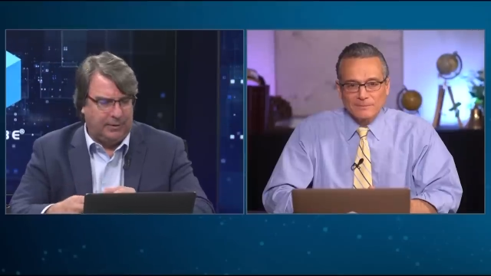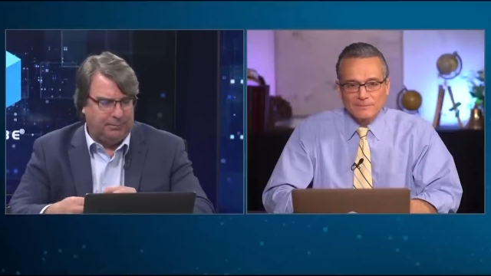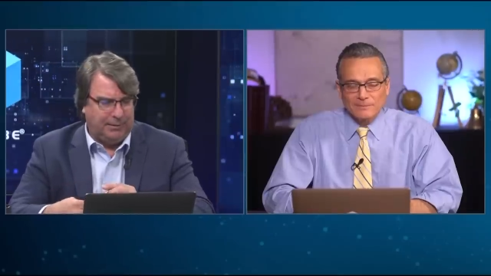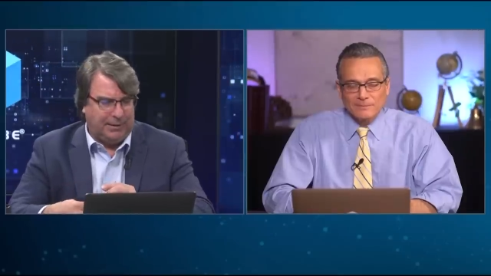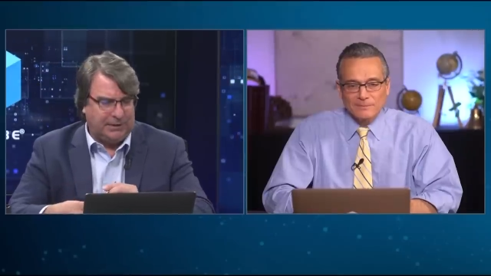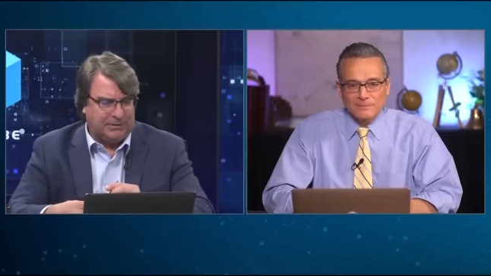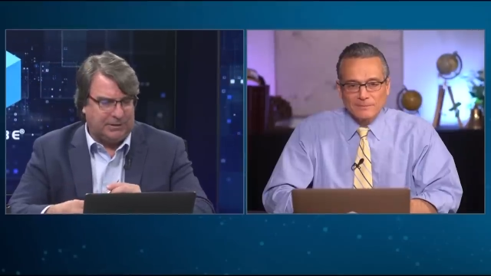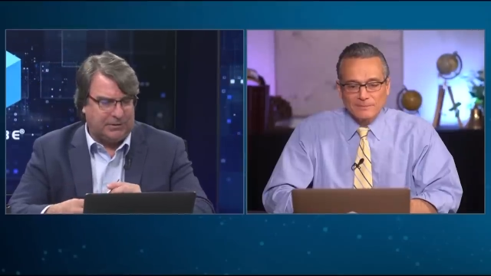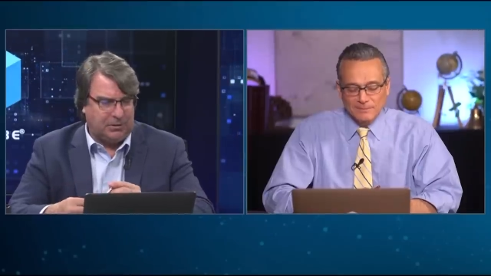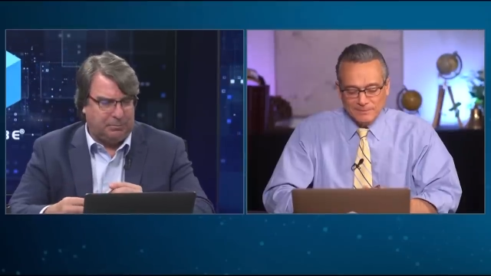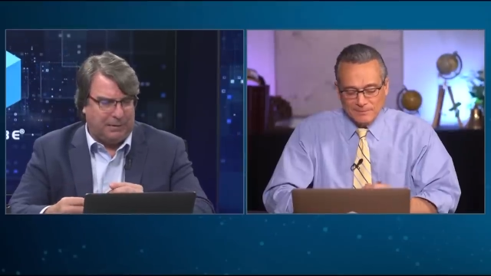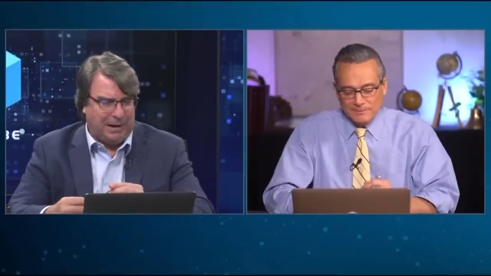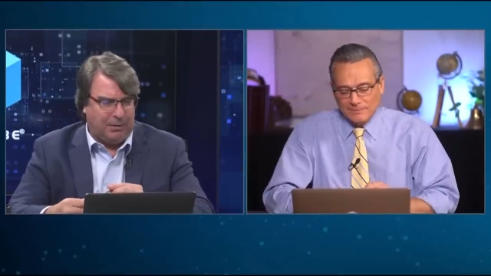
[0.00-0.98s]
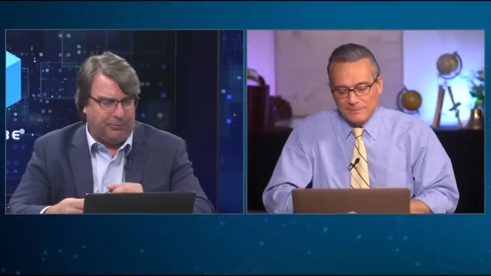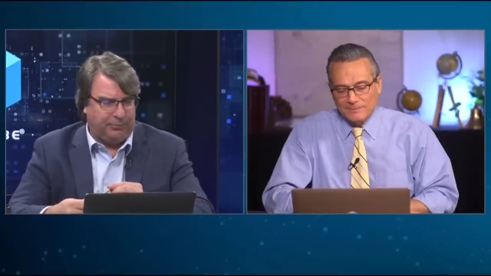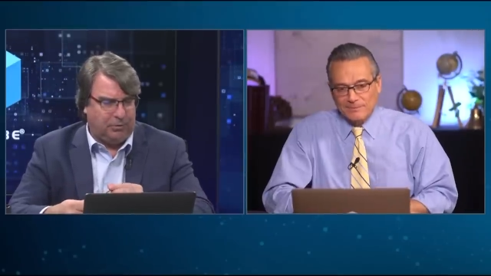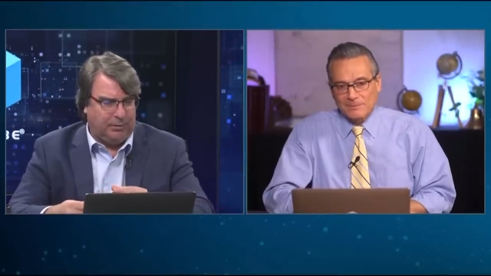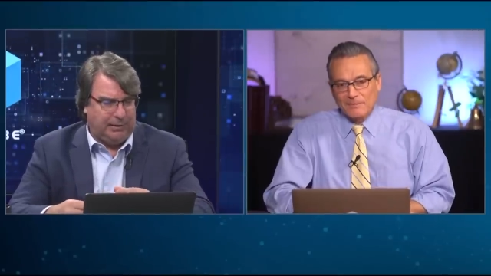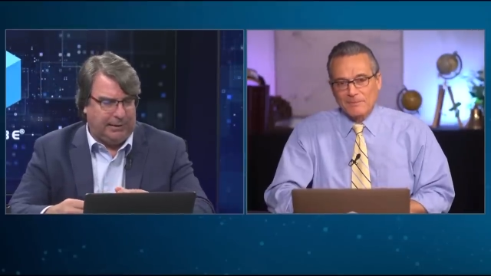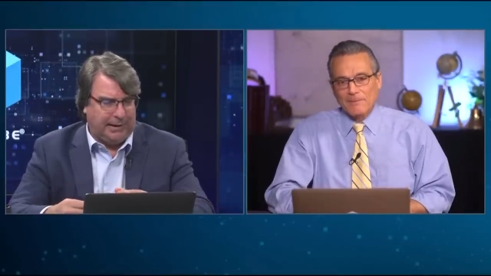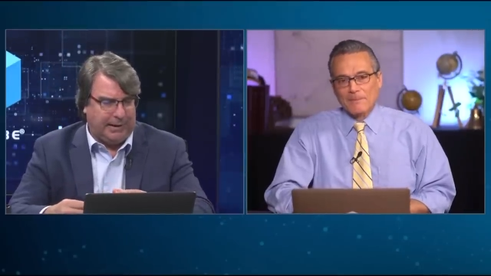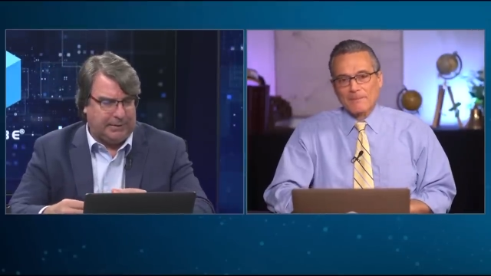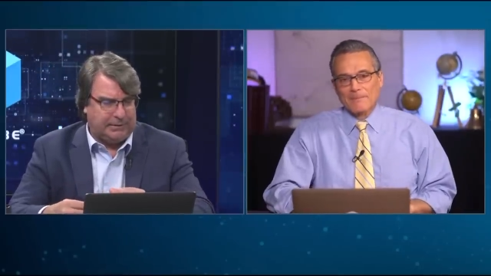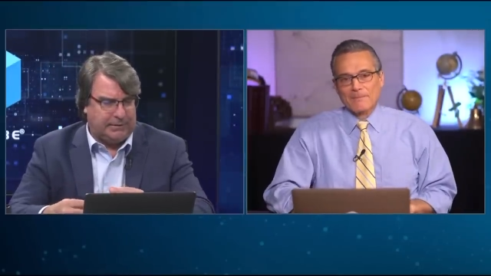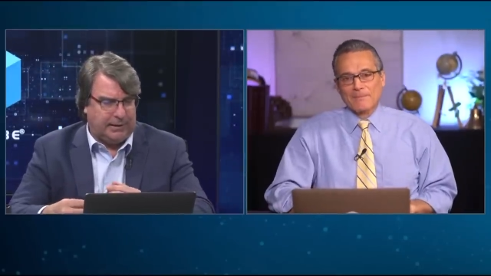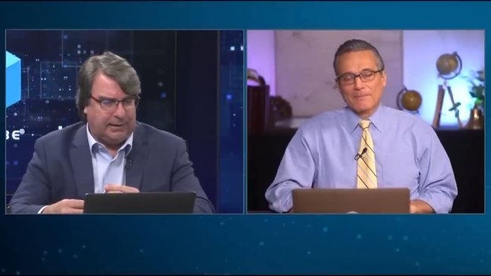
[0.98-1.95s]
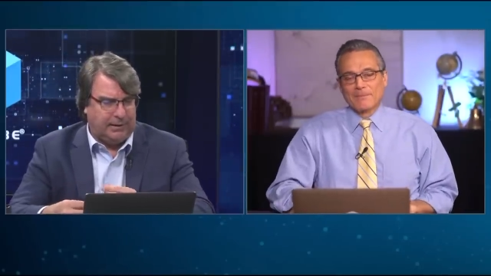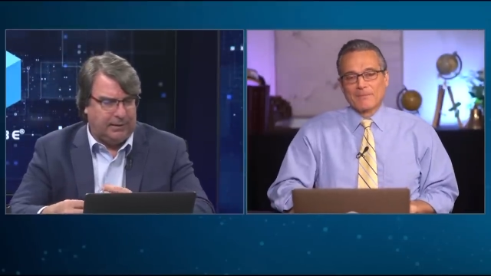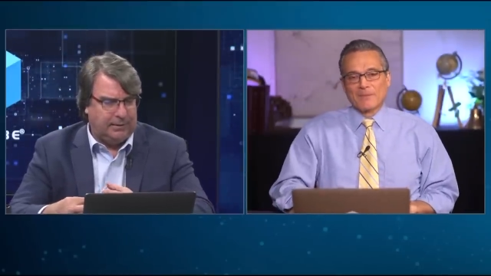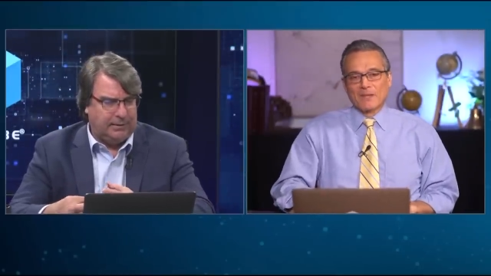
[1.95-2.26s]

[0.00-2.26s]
Speaker 1: because it's so powerful. We got. Uh,